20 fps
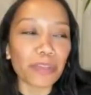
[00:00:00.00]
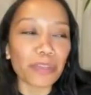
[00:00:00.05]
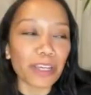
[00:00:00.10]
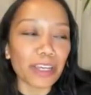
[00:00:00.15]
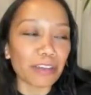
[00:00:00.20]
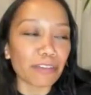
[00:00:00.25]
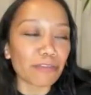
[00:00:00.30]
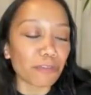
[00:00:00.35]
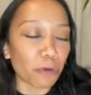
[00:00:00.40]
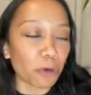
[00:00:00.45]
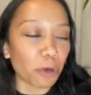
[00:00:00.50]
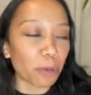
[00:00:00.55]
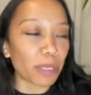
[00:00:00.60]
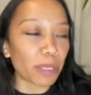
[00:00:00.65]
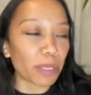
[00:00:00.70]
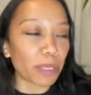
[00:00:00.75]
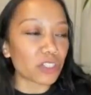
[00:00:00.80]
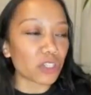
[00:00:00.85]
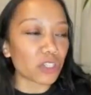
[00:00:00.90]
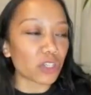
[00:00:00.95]

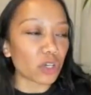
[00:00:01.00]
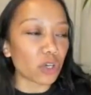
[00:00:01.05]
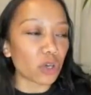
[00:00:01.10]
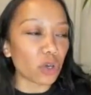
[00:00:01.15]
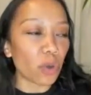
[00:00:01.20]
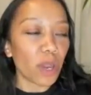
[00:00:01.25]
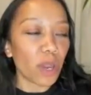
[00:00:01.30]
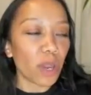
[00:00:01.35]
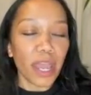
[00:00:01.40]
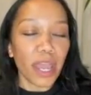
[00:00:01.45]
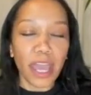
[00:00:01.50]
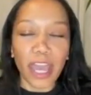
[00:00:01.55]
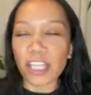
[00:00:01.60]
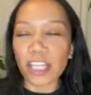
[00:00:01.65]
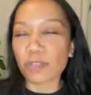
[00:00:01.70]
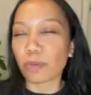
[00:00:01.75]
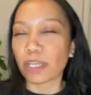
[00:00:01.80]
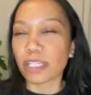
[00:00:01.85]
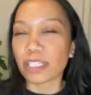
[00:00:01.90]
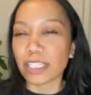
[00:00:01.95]
conforming to
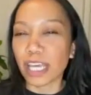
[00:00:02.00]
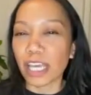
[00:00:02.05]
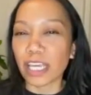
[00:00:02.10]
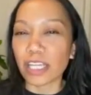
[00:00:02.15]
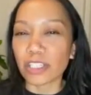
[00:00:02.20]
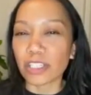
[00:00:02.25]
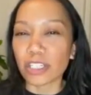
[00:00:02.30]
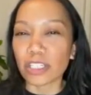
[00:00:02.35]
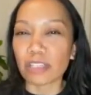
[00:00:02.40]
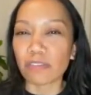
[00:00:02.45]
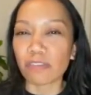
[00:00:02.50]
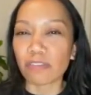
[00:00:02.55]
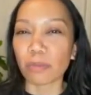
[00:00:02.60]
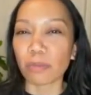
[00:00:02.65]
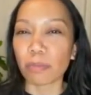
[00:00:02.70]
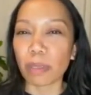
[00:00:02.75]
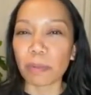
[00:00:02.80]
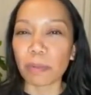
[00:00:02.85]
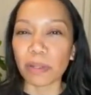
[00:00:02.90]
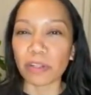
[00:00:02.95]
expectations of
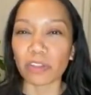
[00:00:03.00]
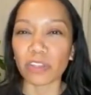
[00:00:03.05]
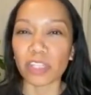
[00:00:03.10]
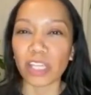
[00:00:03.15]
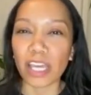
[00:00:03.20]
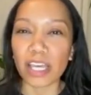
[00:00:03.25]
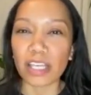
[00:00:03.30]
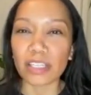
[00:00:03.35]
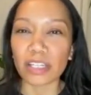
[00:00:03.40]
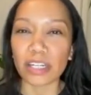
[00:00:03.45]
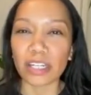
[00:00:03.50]
other people, other things?